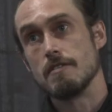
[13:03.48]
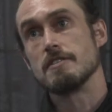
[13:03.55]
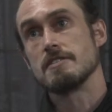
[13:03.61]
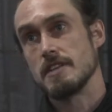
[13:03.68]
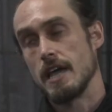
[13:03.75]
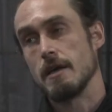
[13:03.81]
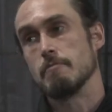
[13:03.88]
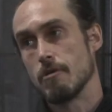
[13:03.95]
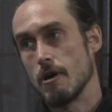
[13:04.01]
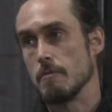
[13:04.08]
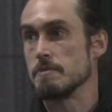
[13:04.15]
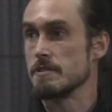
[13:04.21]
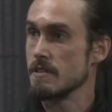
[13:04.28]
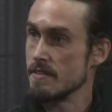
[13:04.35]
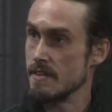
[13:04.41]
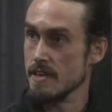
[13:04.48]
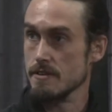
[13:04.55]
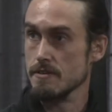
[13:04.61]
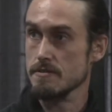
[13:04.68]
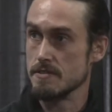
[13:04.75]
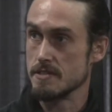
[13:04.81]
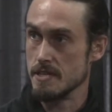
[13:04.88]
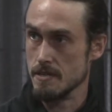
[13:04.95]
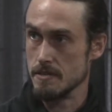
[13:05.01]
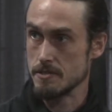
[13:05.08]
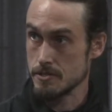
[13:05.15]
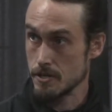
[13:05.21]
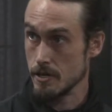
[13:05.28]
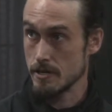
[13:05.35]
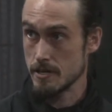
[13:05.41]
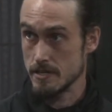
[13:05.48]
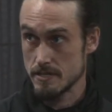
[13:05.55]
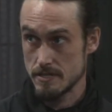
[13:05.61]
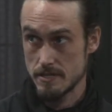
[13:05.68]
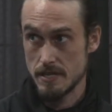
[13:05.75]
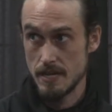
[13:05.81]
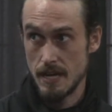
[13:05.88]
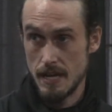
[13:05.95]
the same props that they use in circus.